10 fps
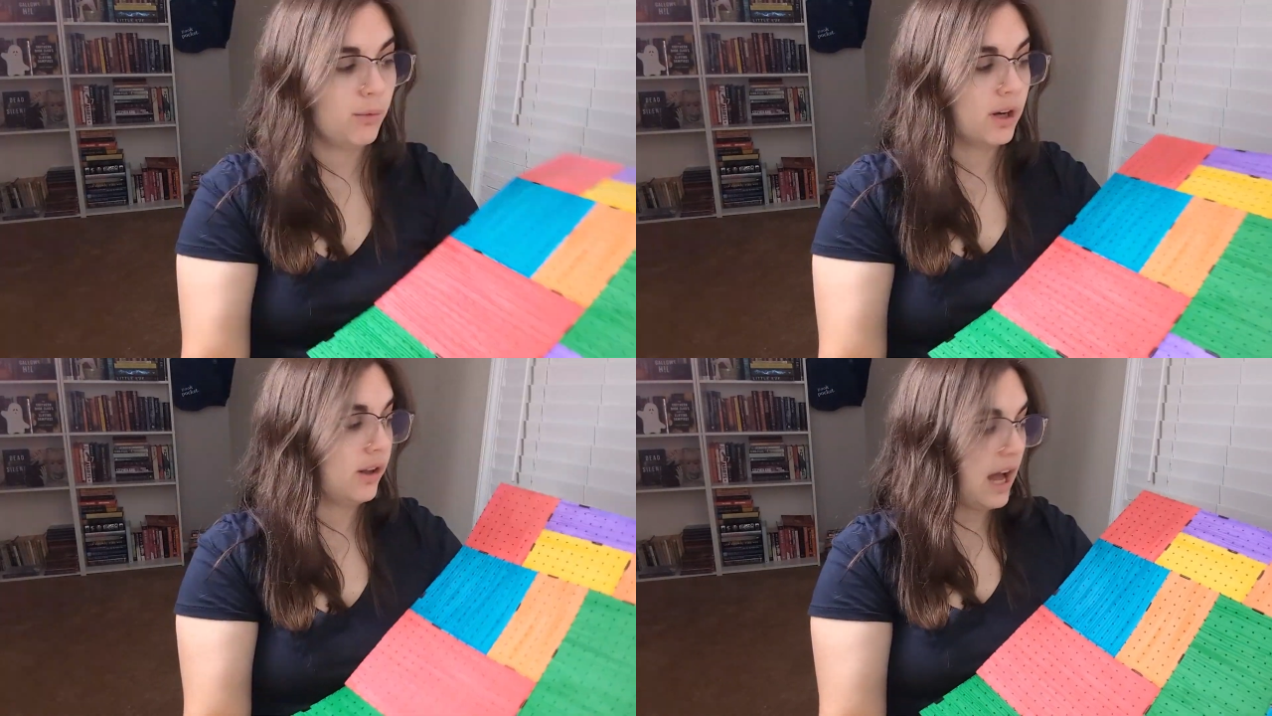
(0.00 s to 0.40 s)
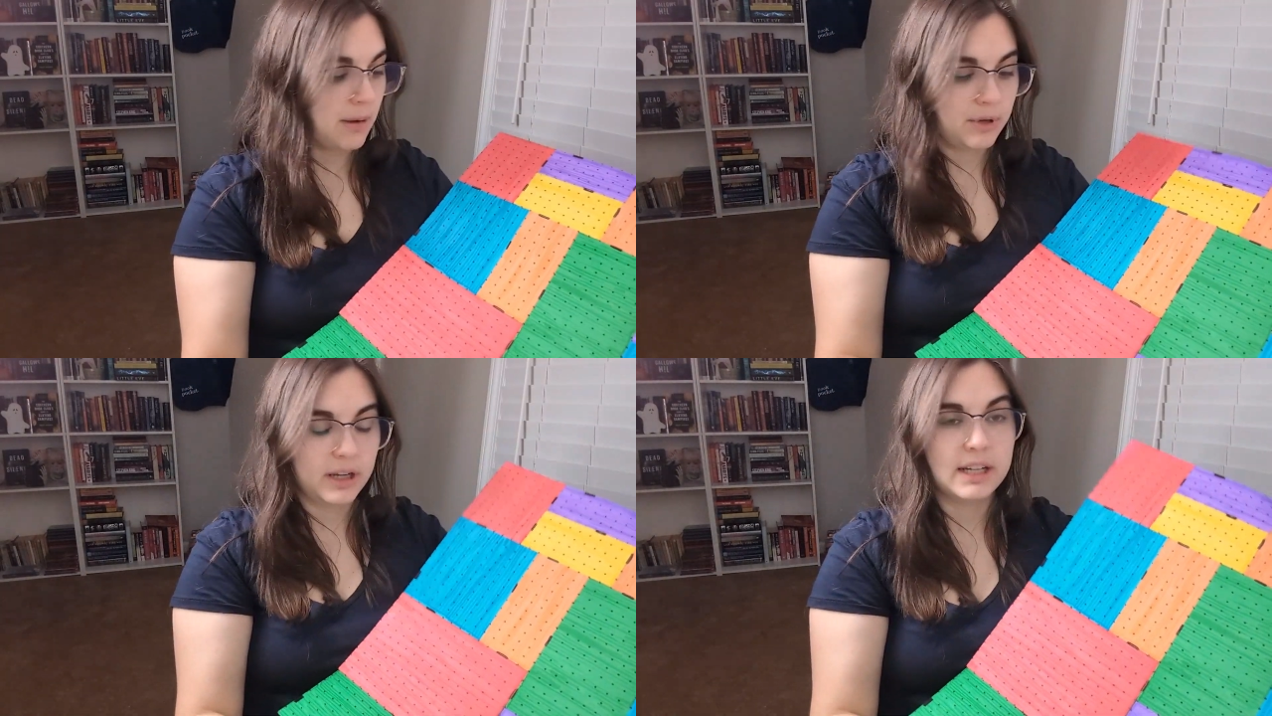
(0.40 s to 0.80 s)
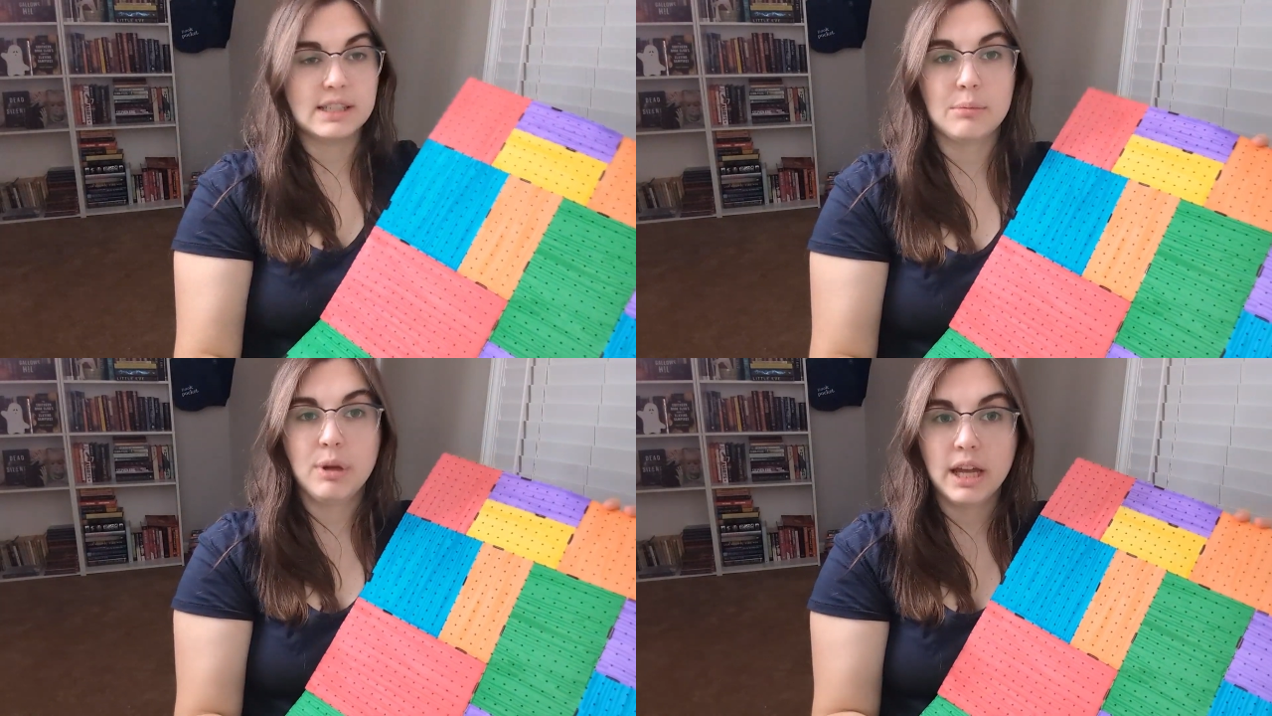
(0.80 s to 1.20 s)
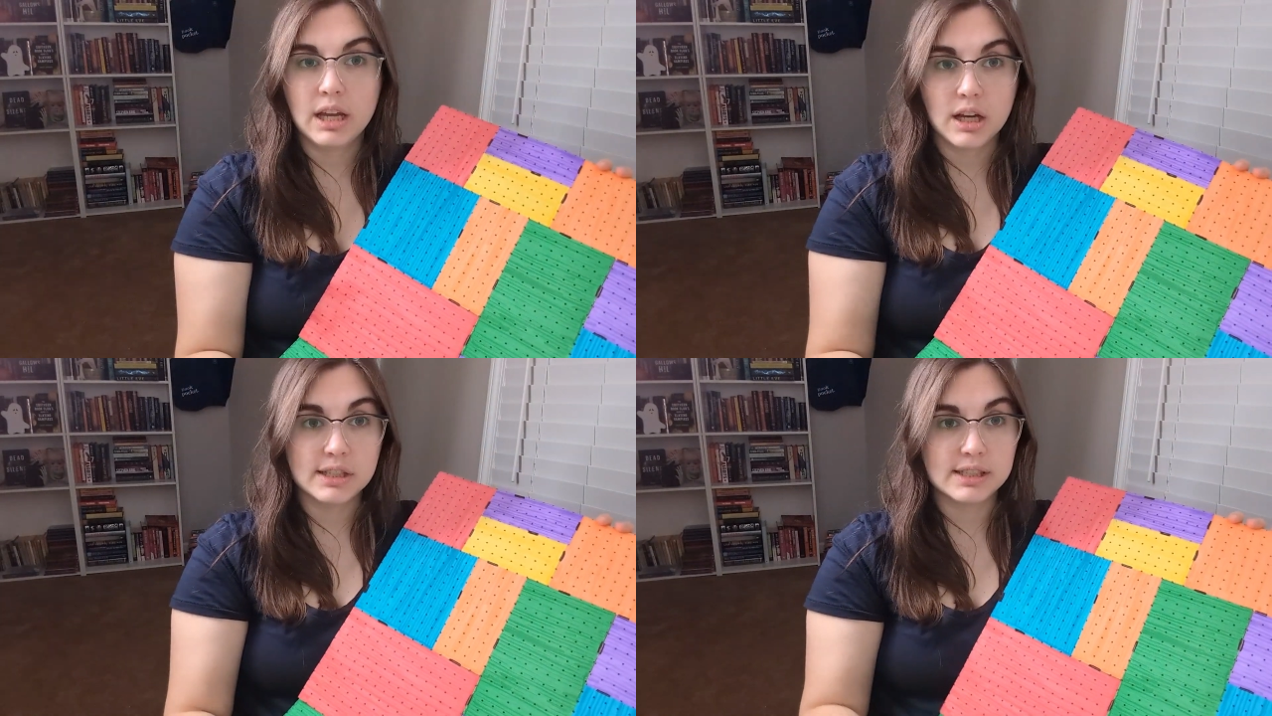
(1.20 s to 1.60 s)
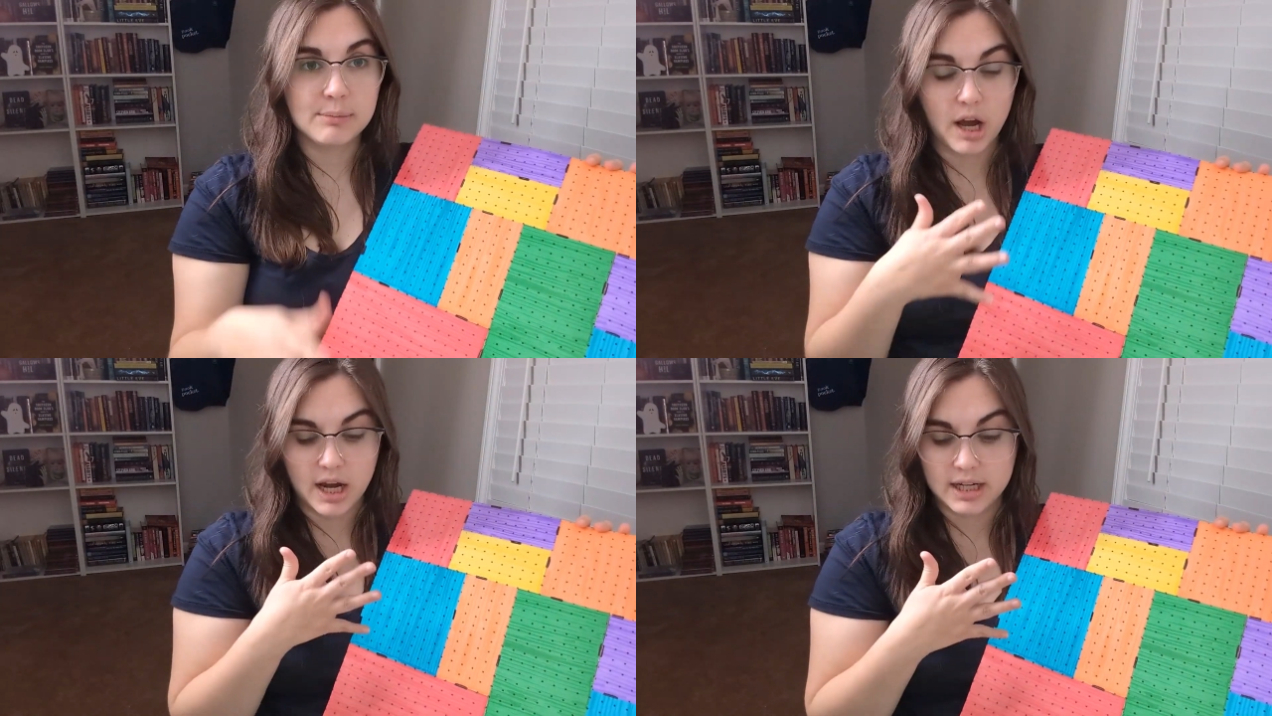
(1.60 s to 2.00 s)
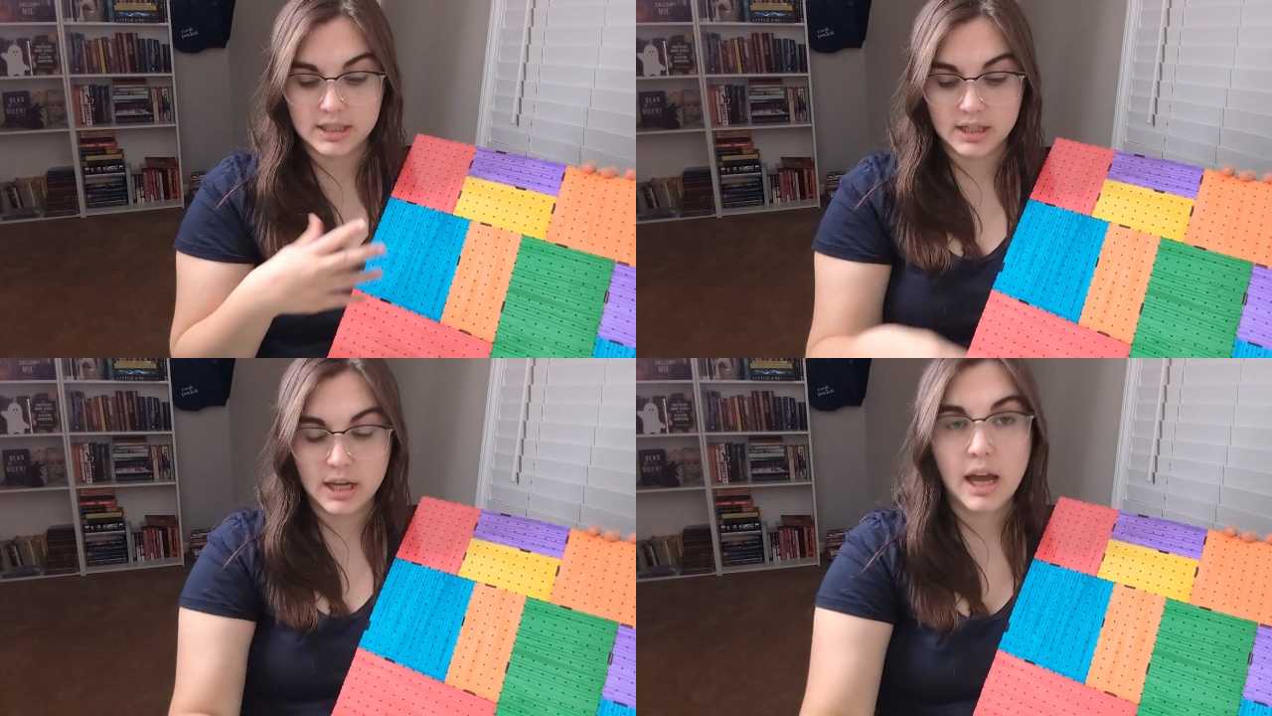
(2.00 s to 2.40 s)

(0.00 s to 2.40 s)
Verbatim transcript: What'll happen is I pick a spot,